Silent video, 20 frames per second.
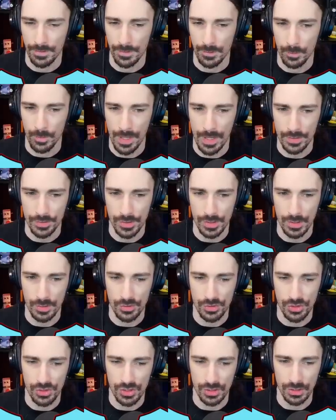We actually go
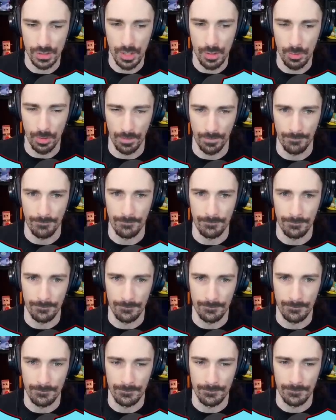slower.
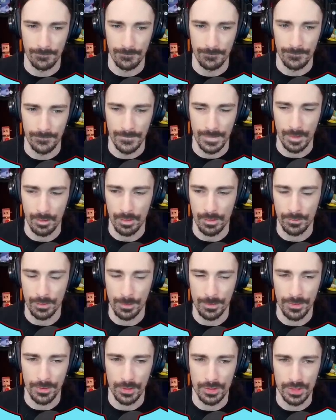Going
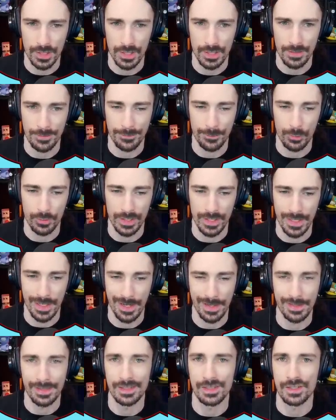from thirteen to
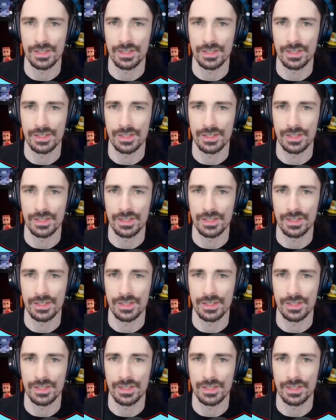forty-nine is